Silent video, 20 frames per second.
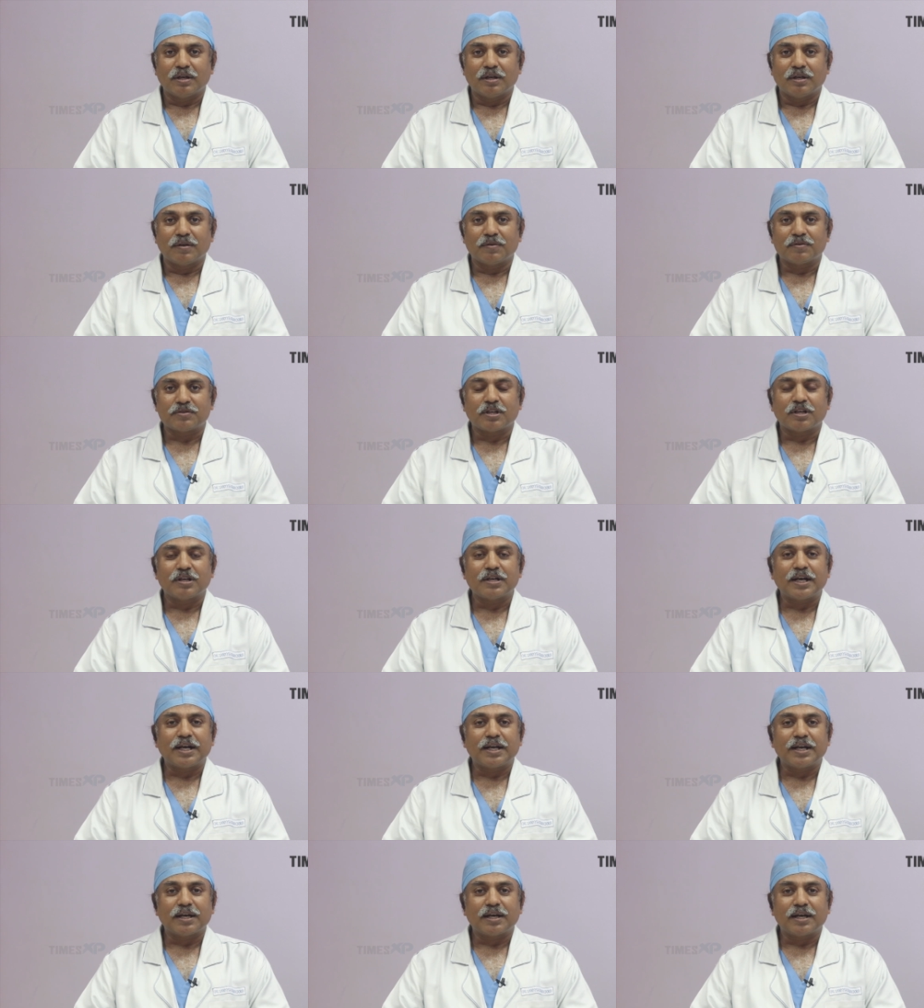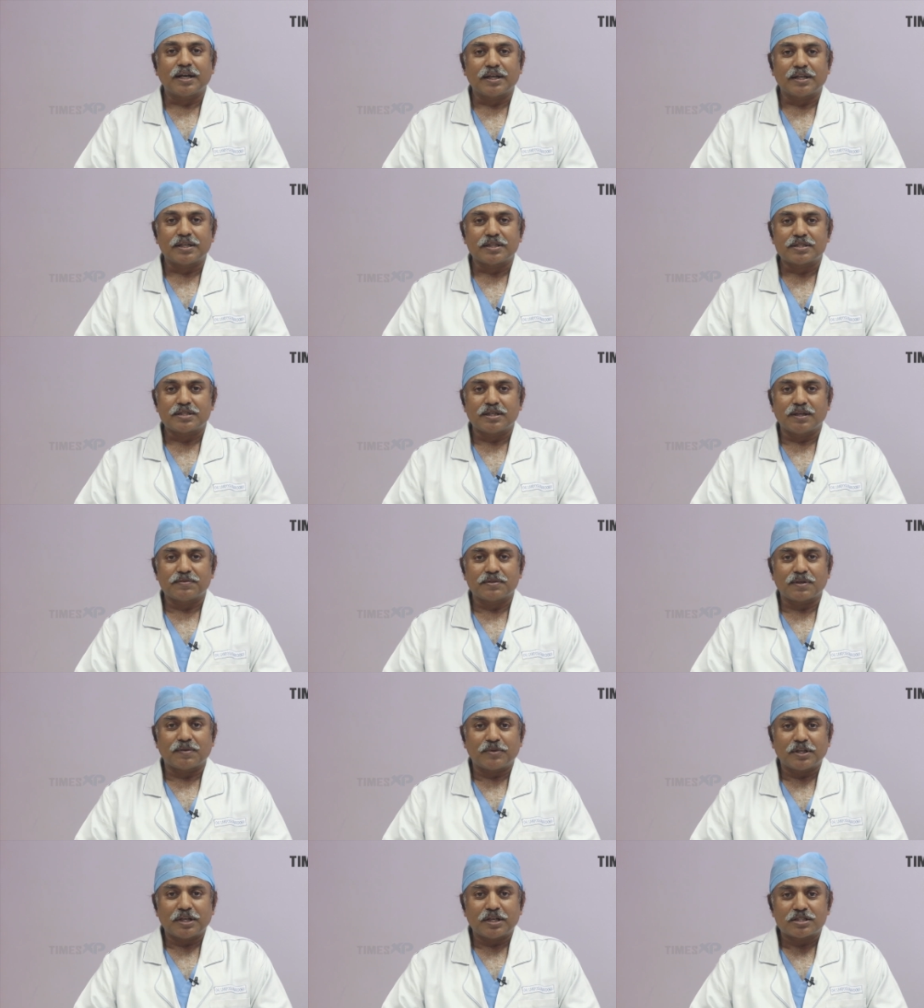Now, sudden cardiac arrest, if
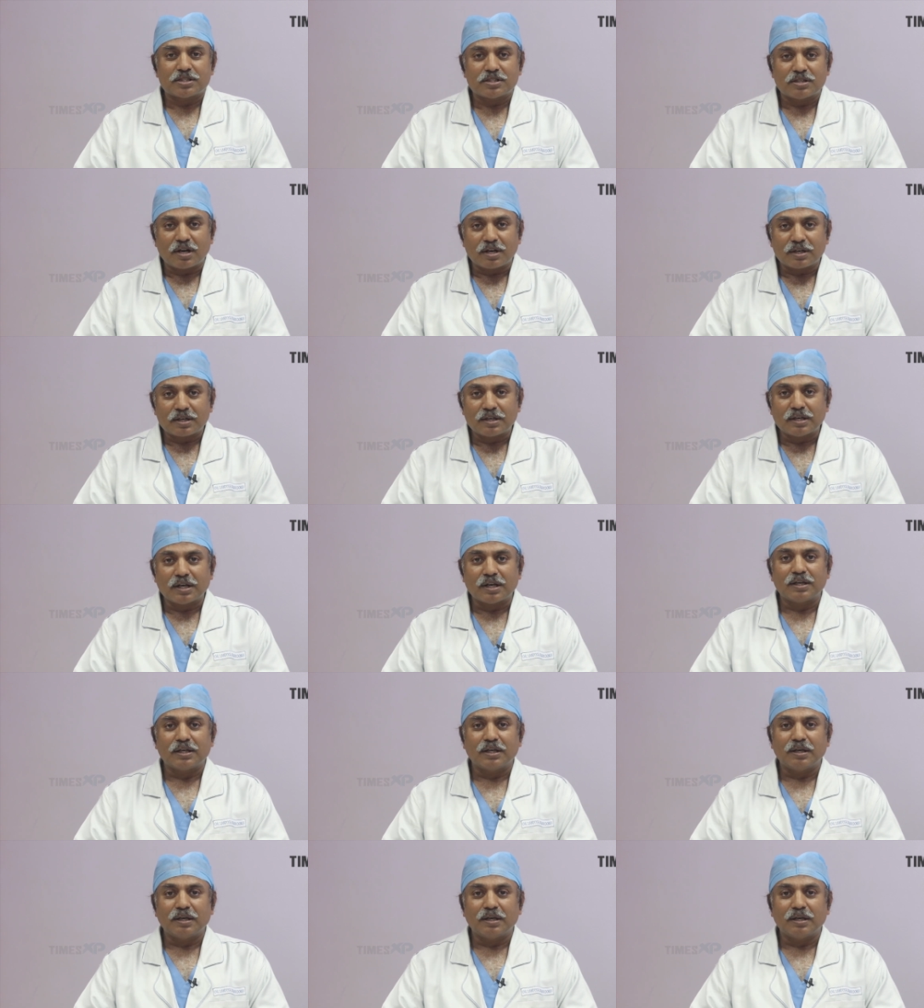something is not done